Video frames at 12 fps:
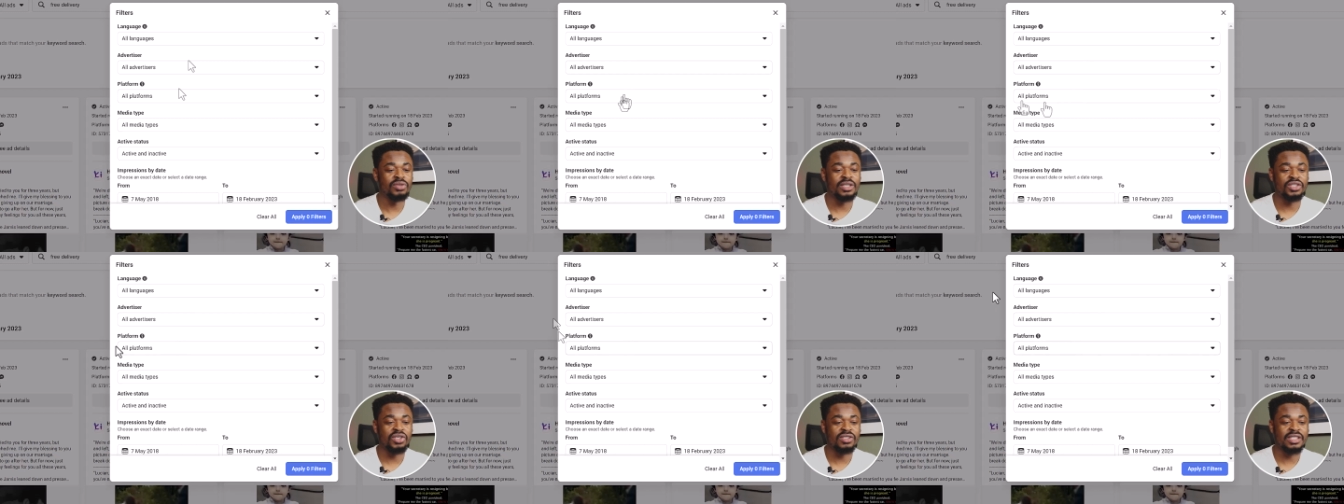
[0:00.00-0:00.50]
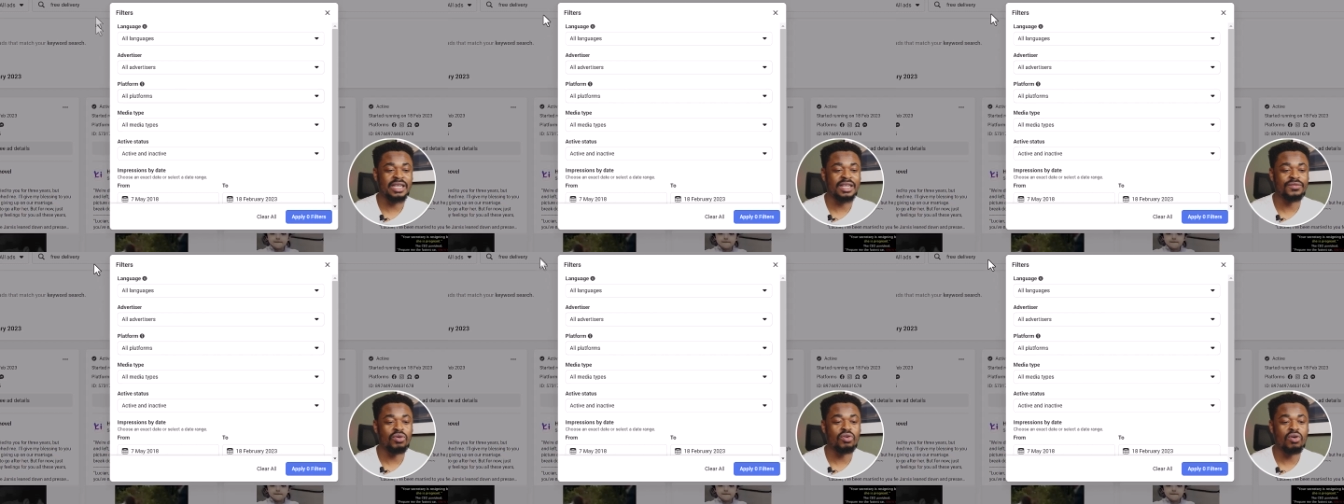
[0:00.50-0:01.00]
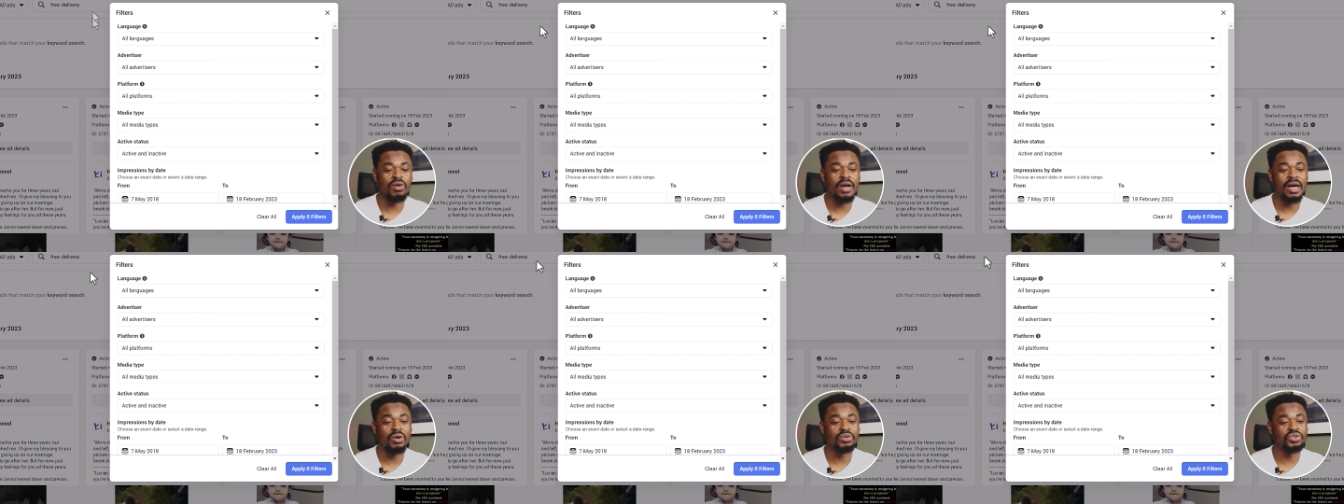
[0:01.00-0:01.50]
you can just search for
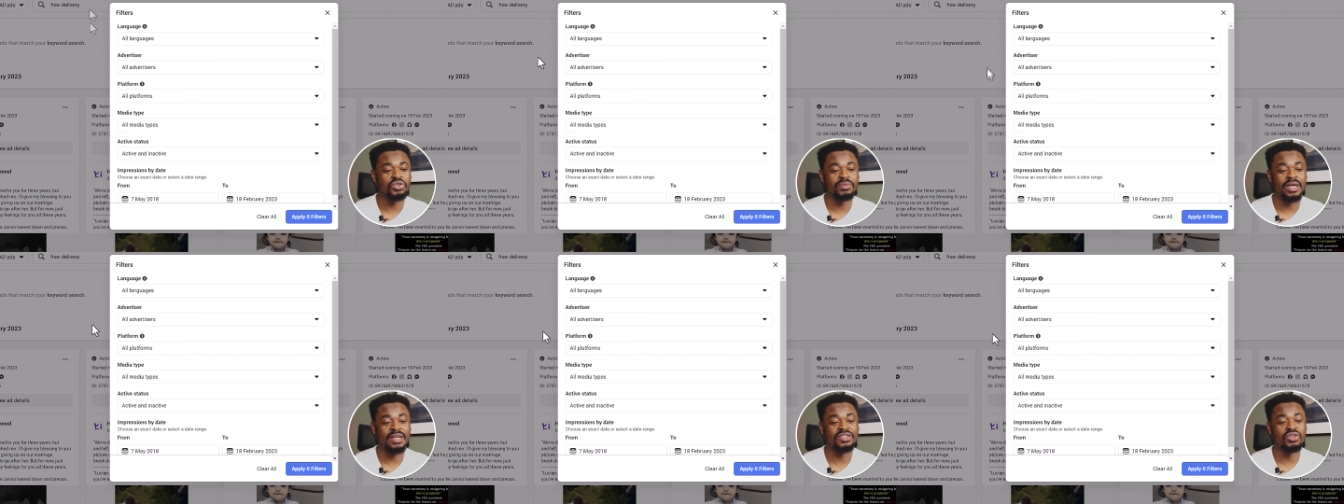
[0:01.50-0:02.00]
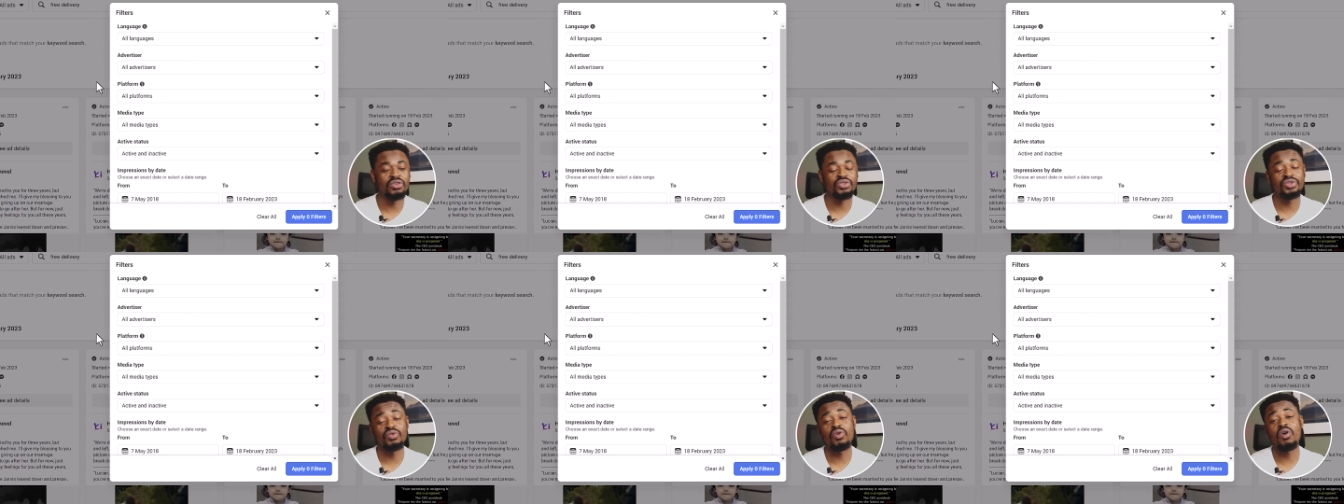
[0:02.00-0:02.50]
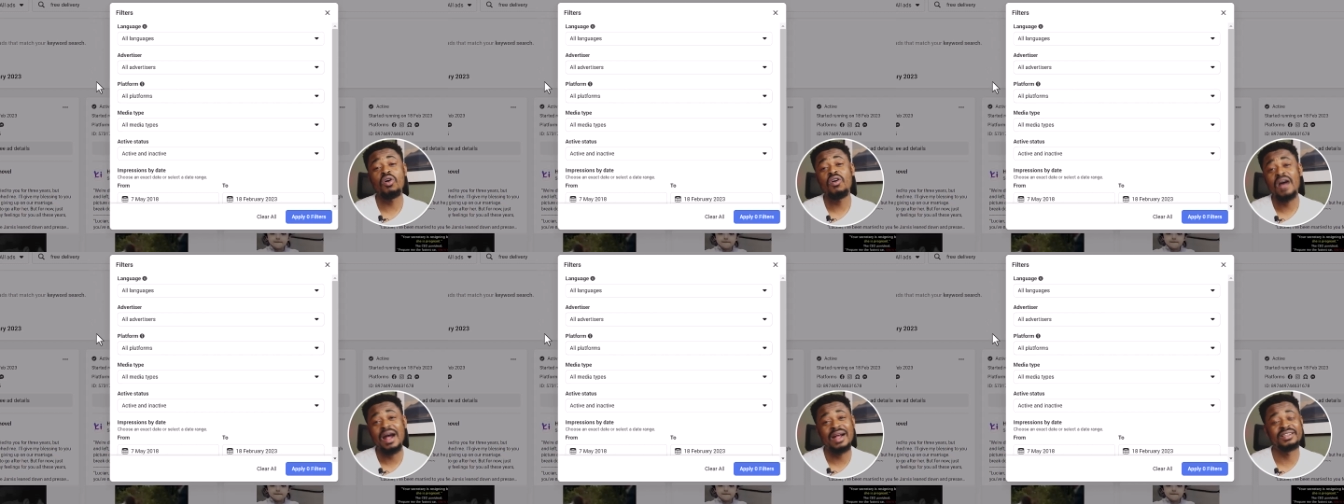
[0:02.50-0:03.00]
Konga or Jumia and it's going to show
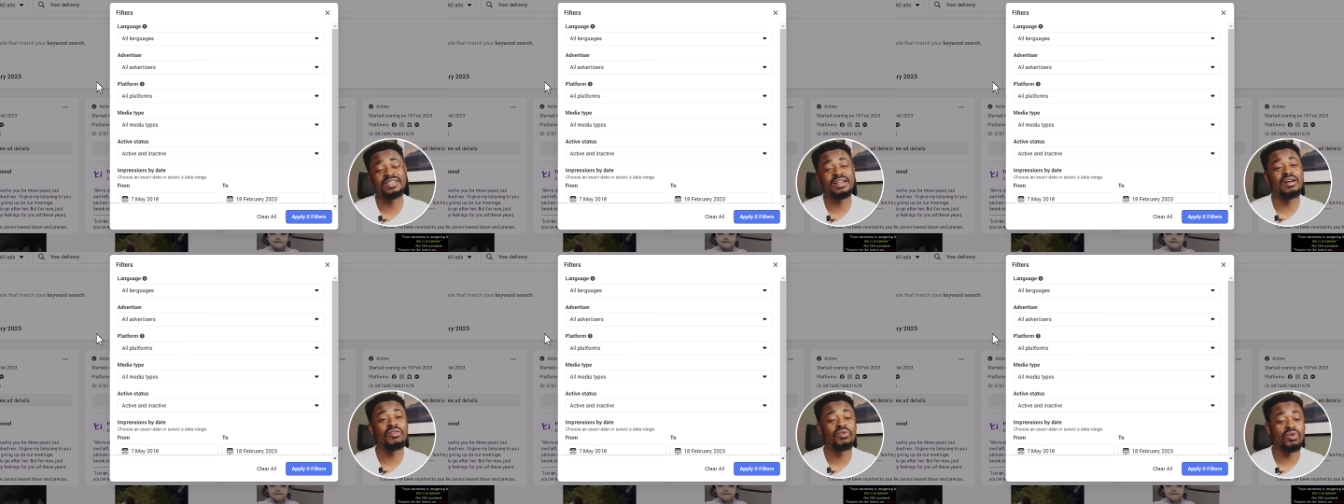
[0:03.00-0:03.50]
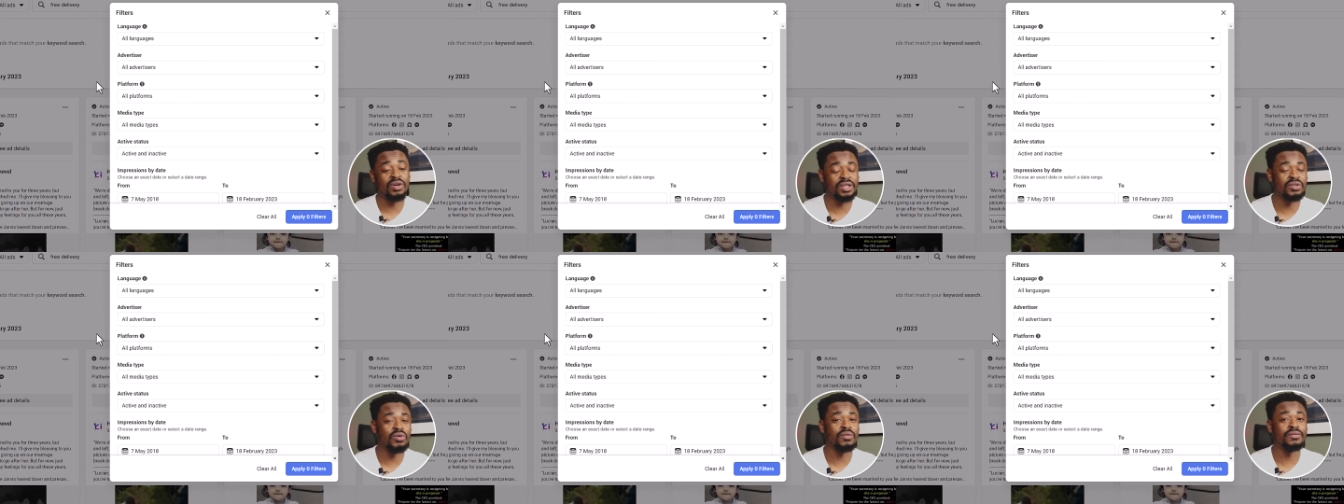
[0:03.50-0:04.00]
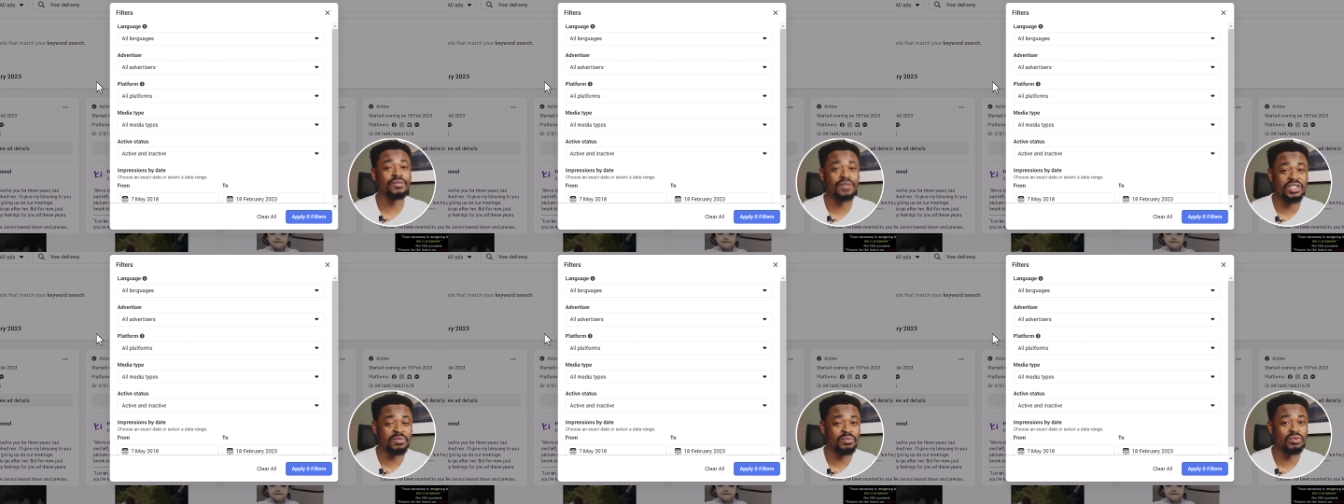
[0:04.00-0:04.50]
all ads that are running on
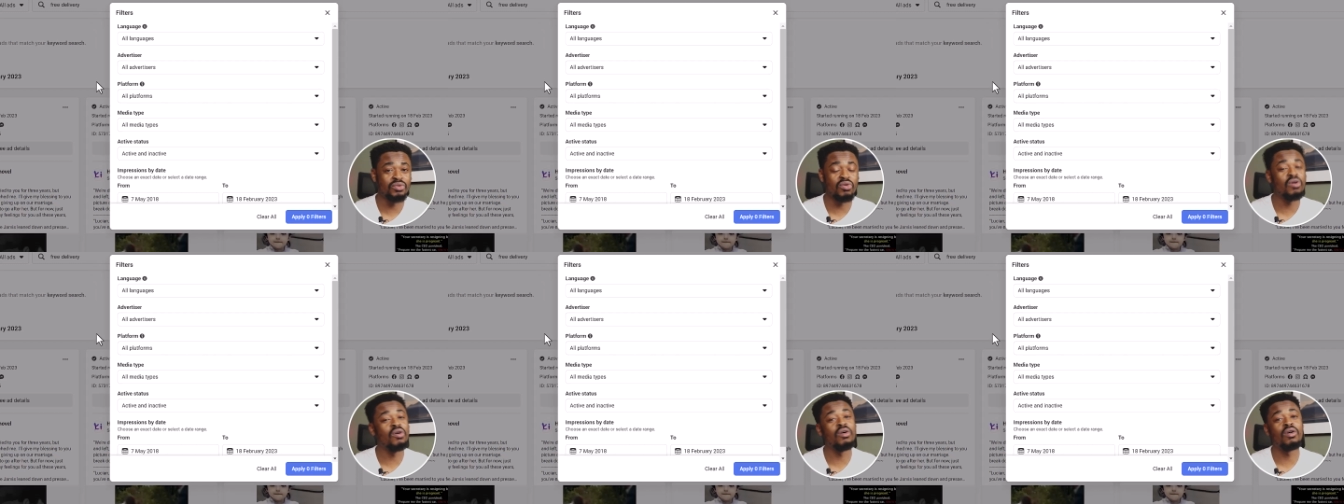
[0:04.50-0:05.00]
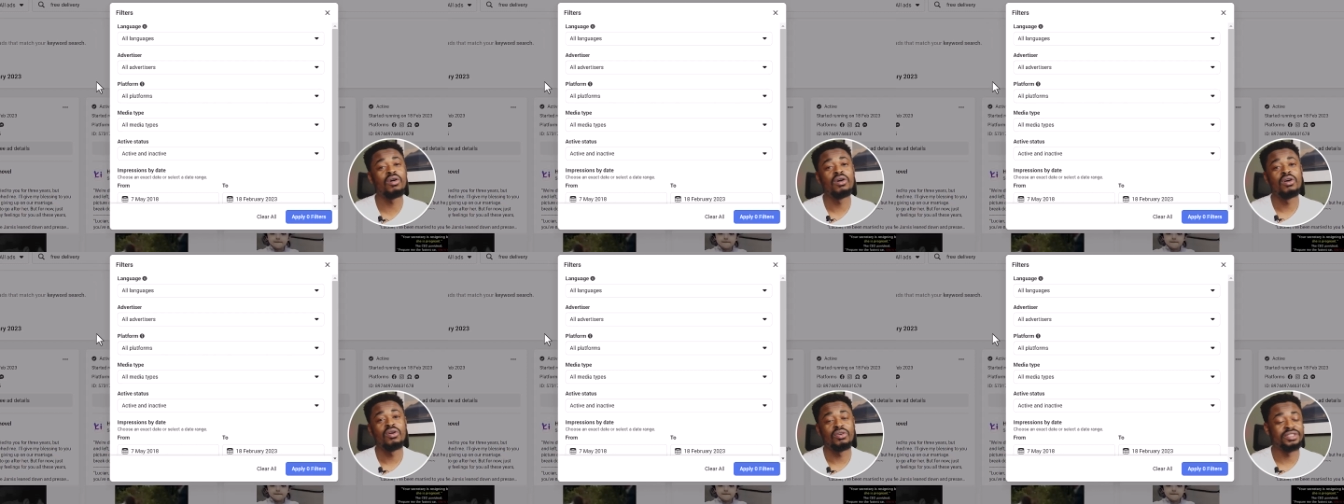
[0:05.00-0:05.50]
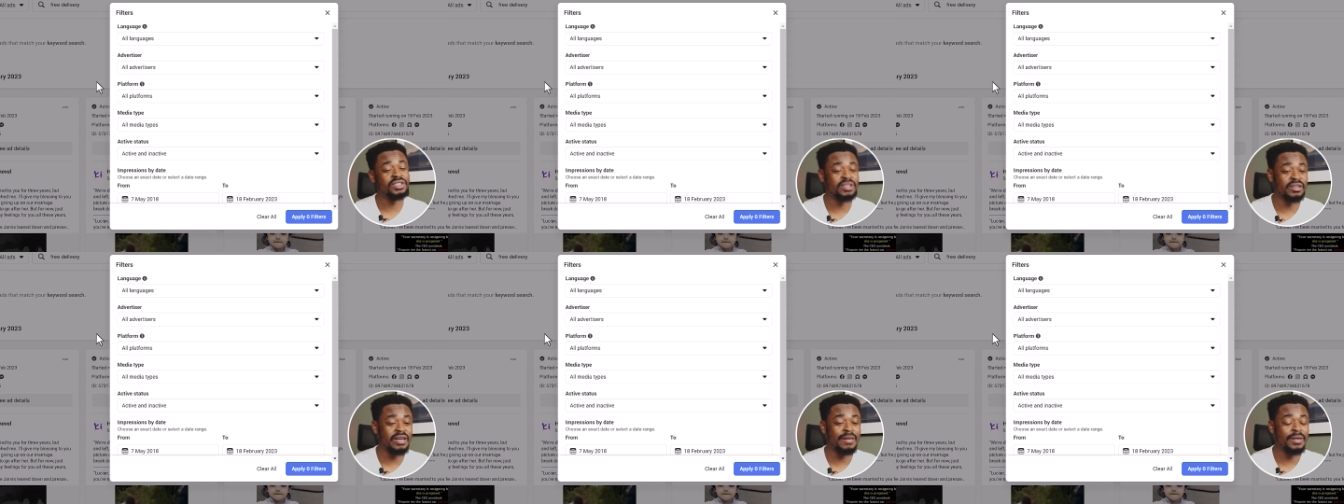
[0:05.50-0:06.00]
Facebook or on
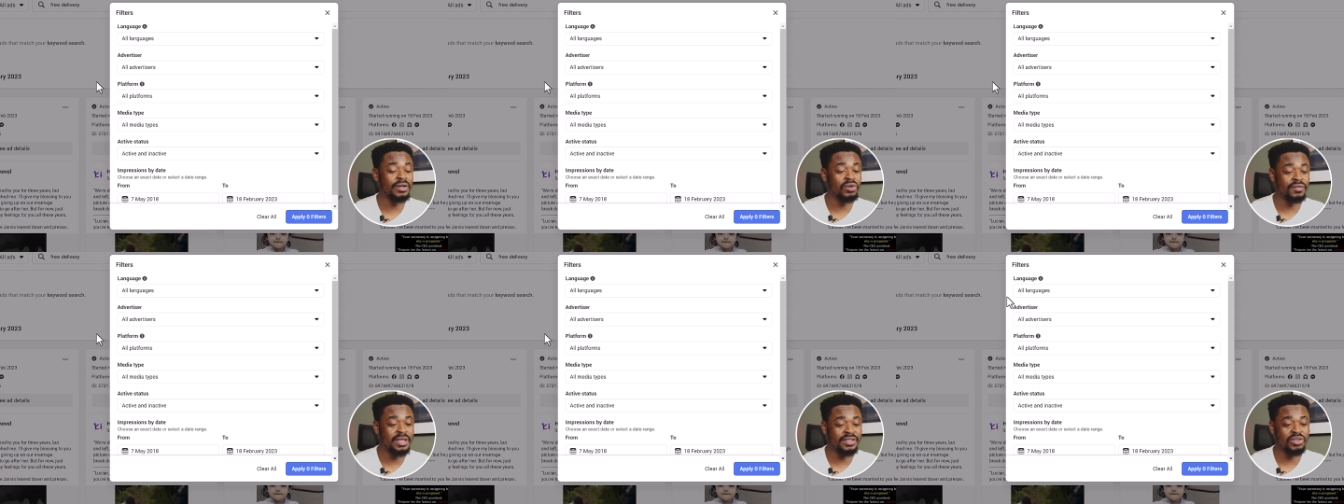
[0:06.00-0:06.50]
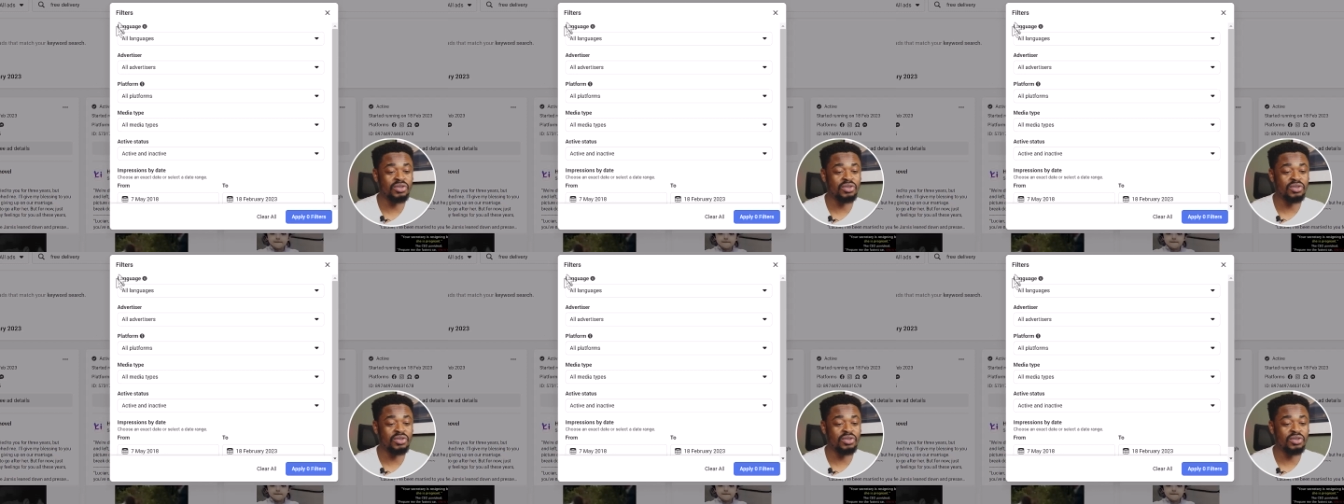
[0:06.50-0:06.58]
Instagram and all of that.